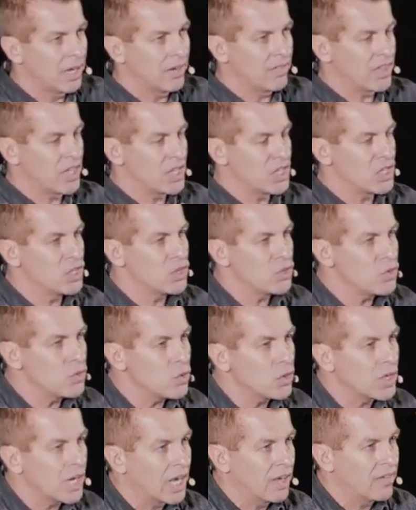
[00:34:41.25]
of the
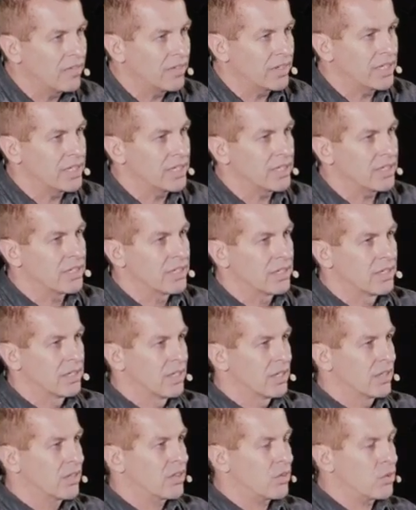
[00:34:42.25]
new covenant
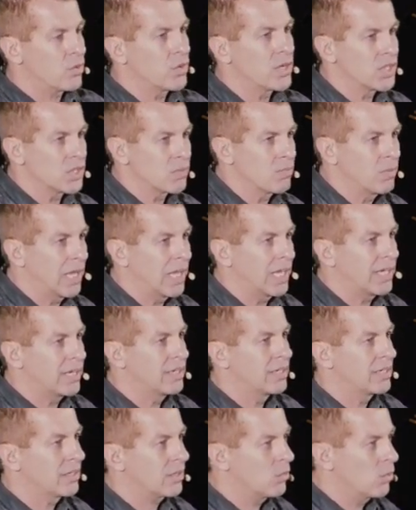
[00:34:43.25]
through his
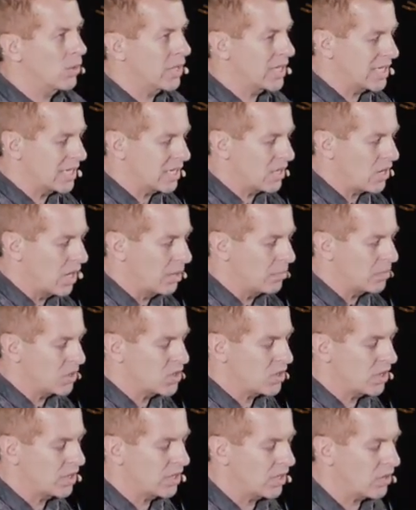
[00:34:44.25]
blood, what he
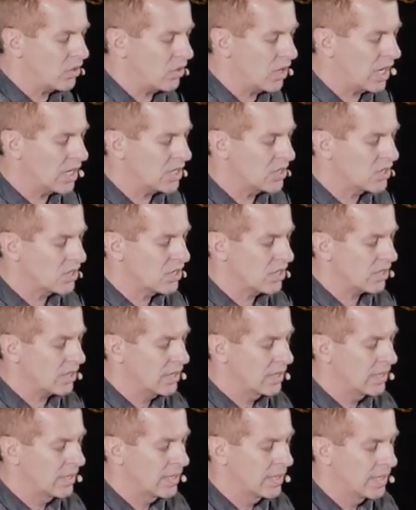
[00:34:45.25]
accomplished on the cross.
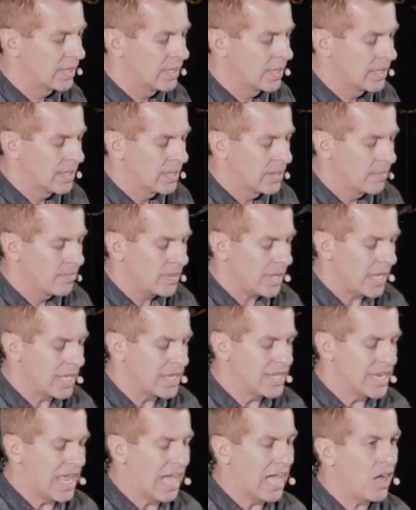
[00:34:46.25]

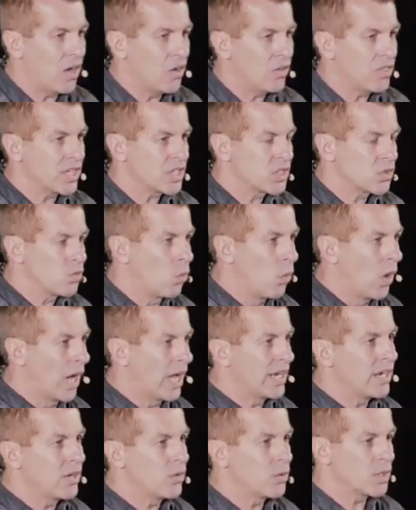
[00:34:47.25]
And now, this
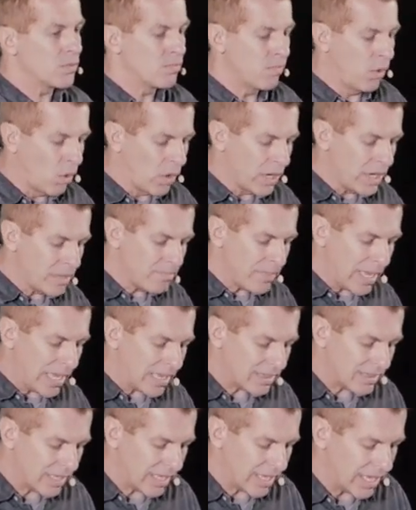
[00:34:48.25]
one who was born in
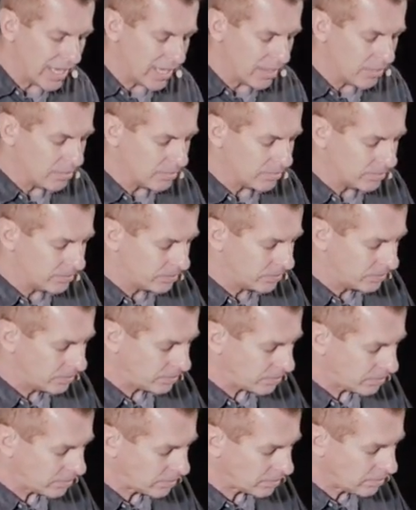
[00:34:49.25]
Bethlehem
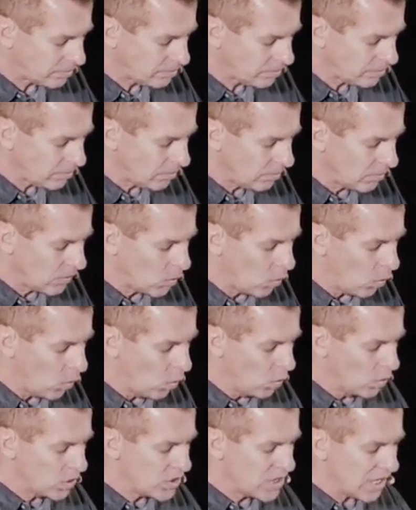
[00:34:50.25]

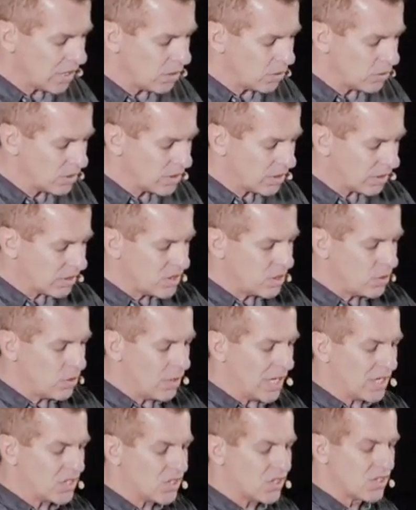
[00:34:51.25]
holds out to
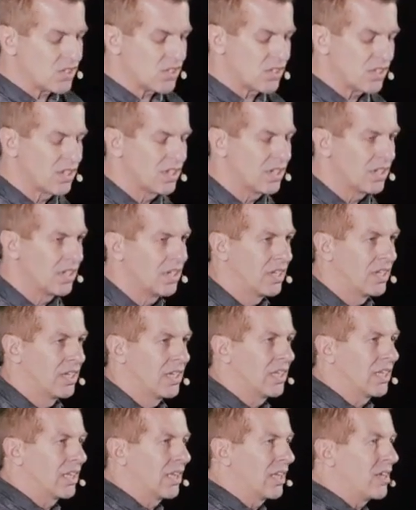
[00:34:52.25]
us
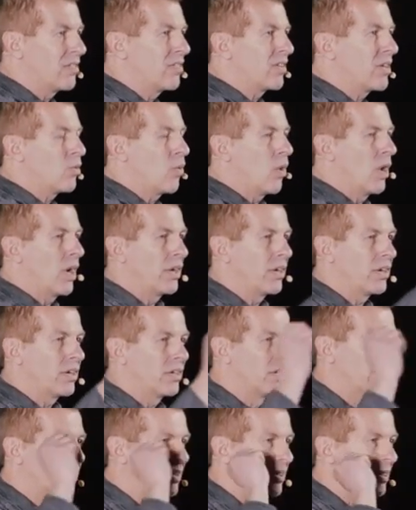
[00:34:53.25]
living water,
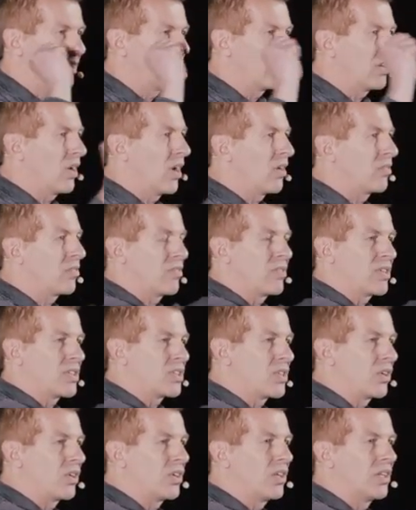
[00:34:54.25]
the offer of
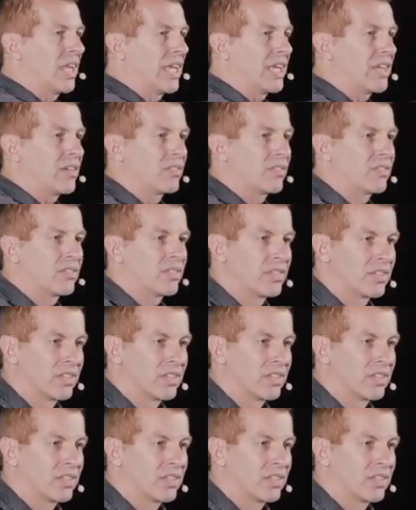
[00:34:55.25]
eternal life.